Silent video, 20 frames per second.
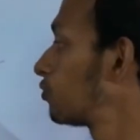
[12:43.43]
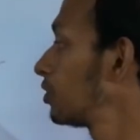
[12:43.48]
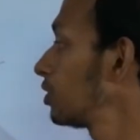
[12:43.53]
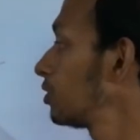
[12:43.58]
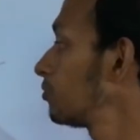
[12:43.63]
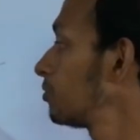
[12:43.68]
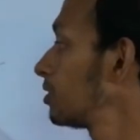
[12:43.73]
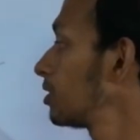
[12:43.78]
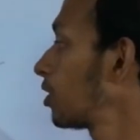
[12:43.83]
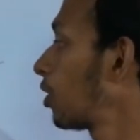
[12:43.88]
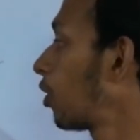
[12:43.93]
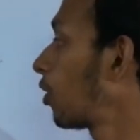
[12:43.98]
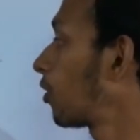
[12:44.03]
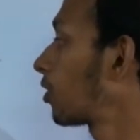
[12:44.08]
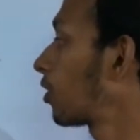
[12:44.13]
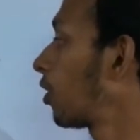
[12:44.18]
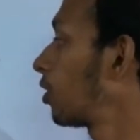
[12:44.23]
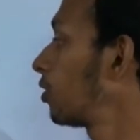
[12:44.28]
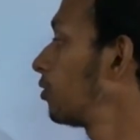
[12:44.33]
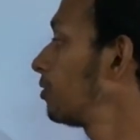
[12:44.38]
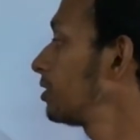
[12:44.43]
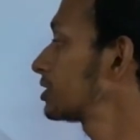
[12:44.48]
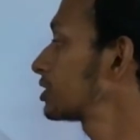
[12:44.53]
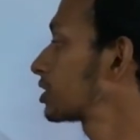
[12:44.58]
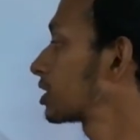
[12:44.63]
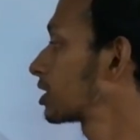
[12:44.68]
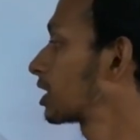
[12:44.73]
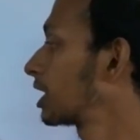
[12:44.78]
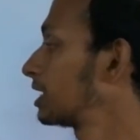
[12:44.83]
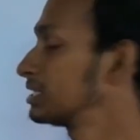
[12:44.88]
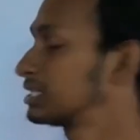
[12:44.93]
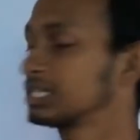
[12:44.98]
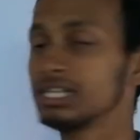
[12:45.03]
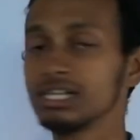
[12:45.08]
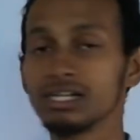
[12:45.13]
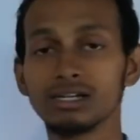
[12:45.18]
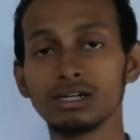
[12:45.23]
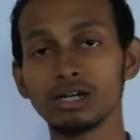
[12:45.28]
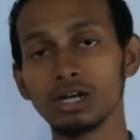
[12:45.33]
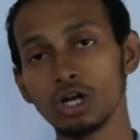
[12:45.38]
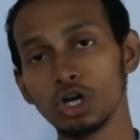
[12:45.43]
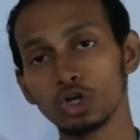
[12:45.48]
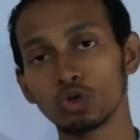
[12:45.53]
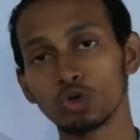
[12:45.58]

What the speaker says: we will always consider